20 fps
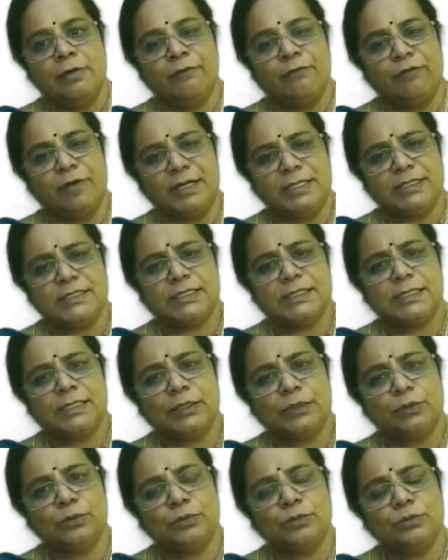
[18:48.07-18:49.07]
Once
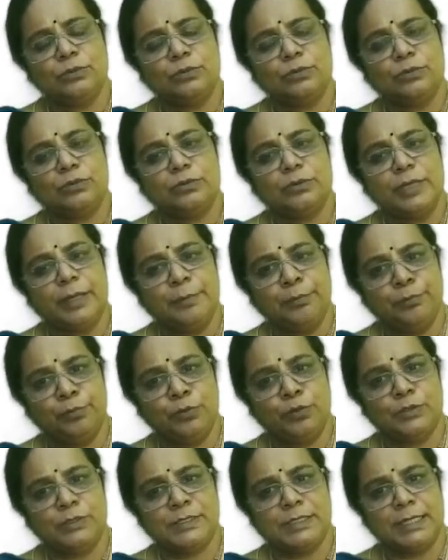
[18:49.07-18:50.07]
you
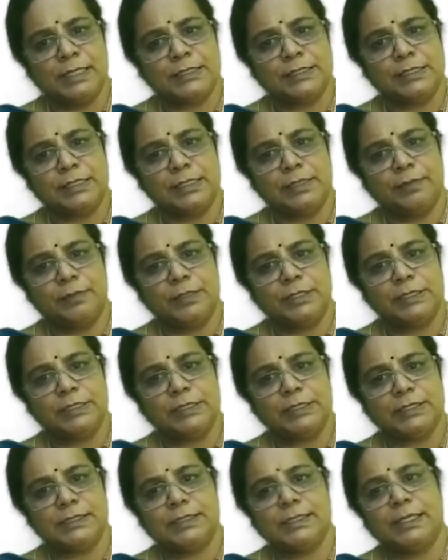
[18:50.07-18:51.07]
impose national
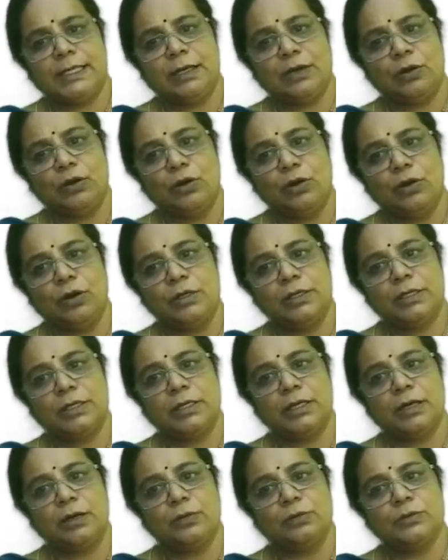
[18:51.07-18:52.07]
emergency on
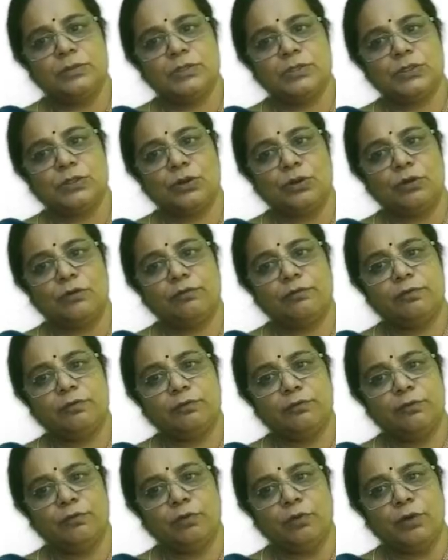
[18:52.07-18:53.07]
grounds of
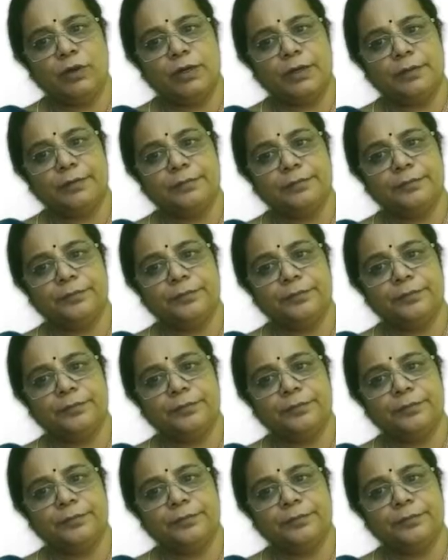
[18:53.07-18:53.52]
war